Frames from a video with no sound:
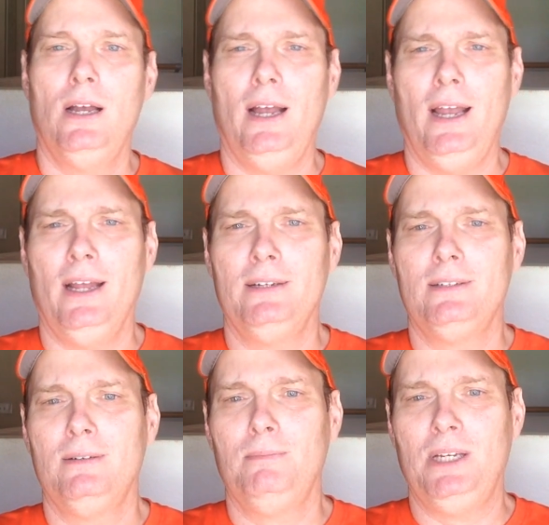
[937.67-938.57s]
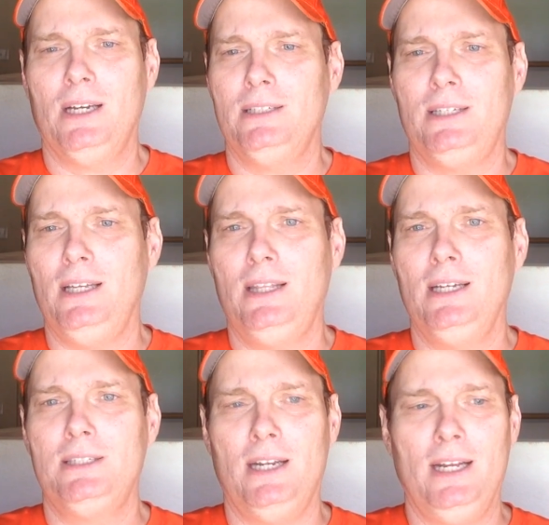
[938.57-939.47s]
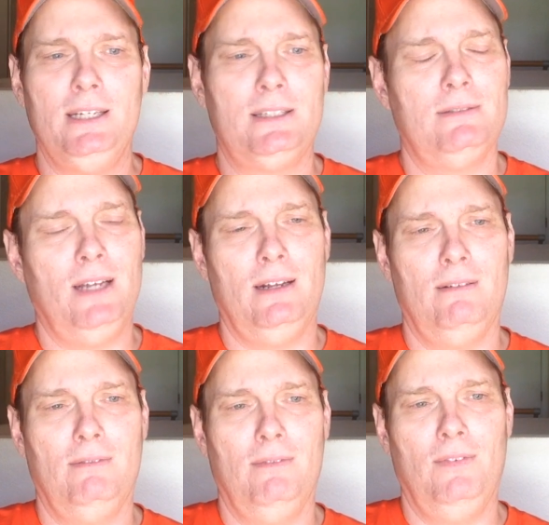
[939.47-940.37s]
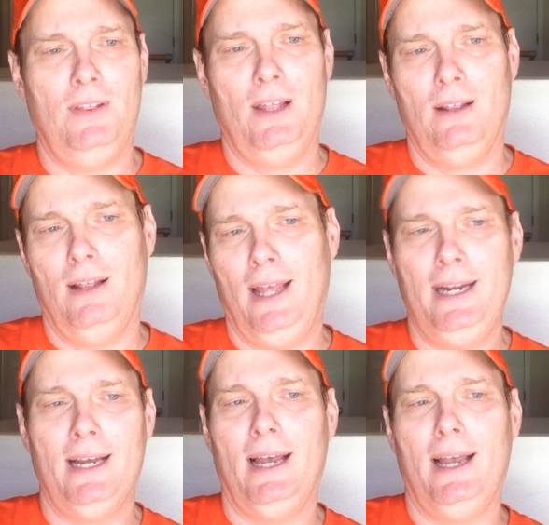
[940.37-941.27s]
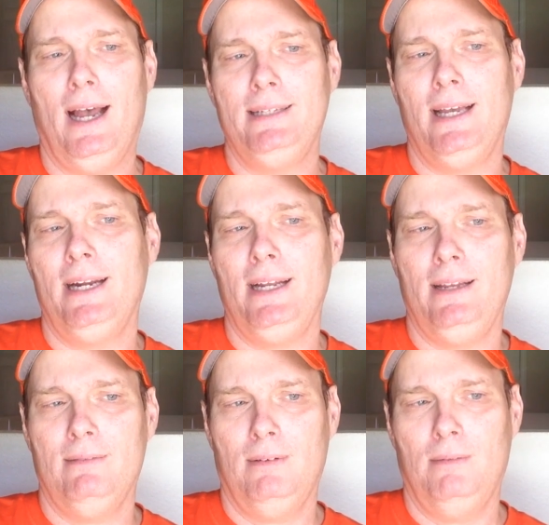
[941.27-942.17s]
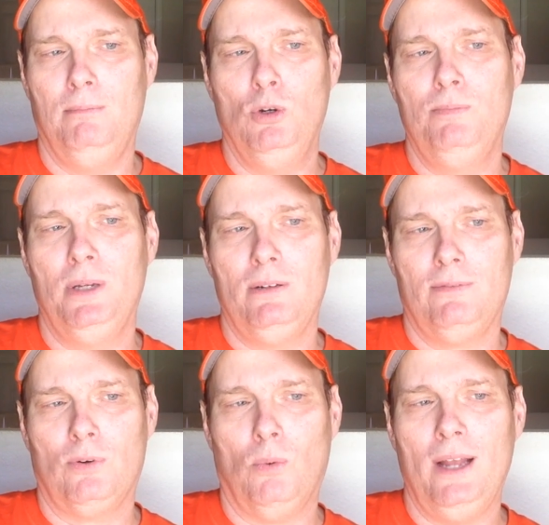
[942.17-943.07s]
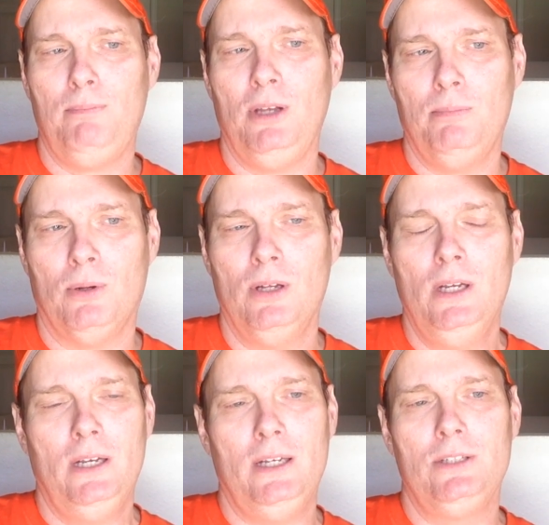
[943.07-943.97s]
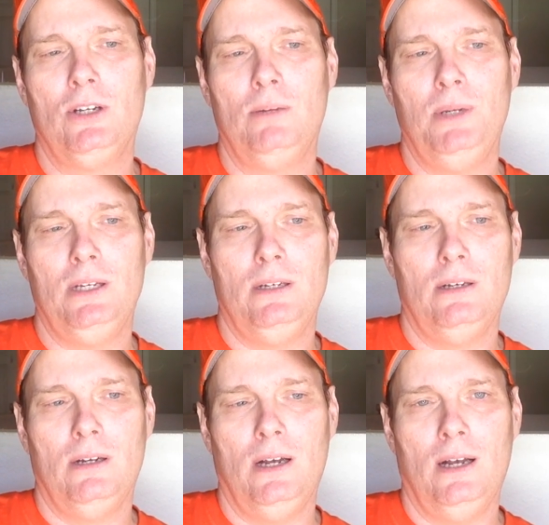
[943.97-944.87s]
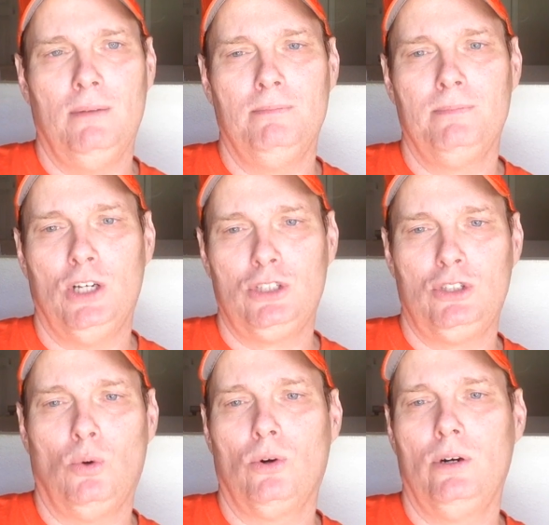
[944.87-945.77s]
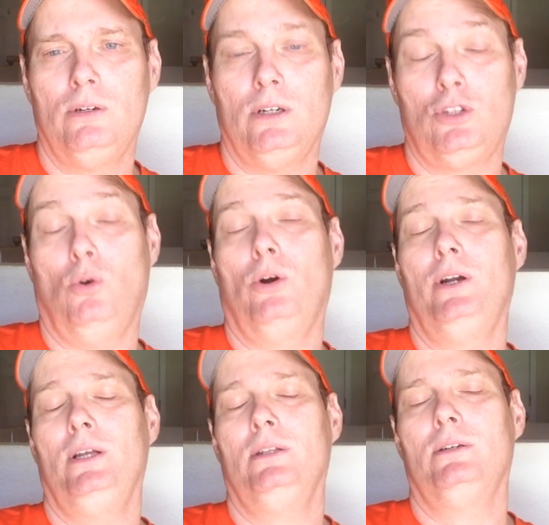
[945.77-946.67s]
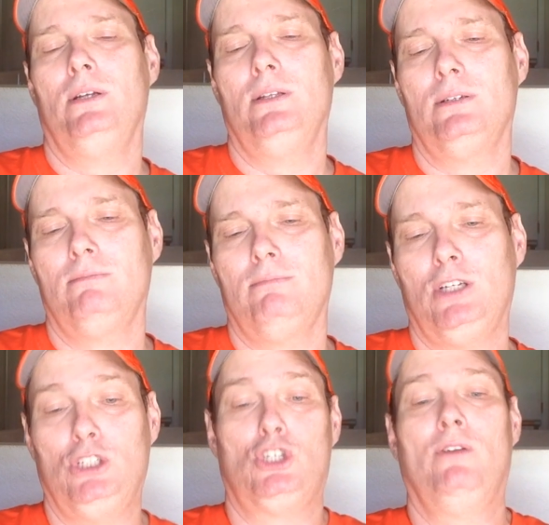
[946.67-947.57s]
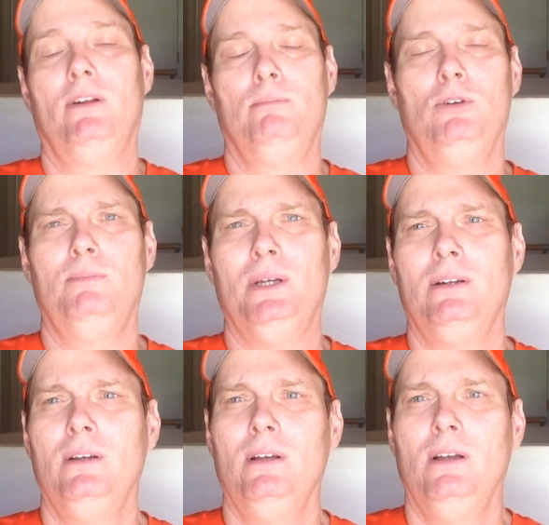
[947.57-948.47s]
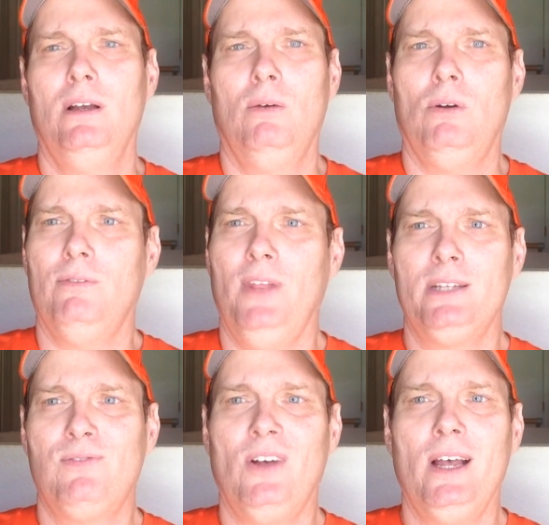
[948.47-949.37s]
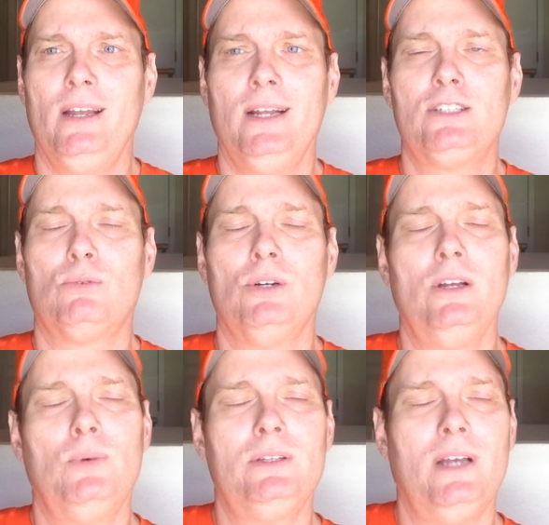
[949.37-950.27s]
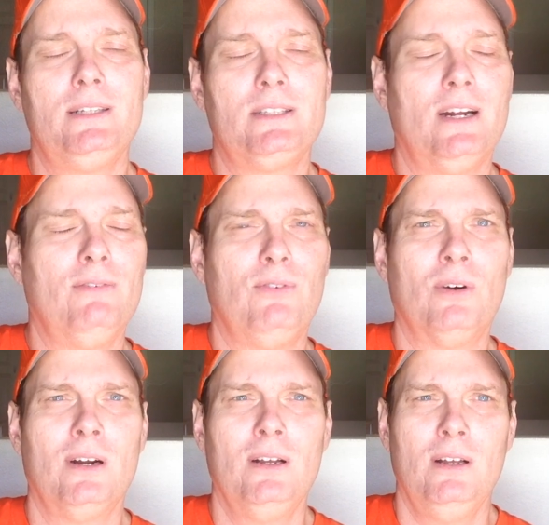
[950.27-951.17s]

and because he thinks that any identity movement for white people is going to be a thorn in the conservative movement, well, that's fine. That's really what that's there for.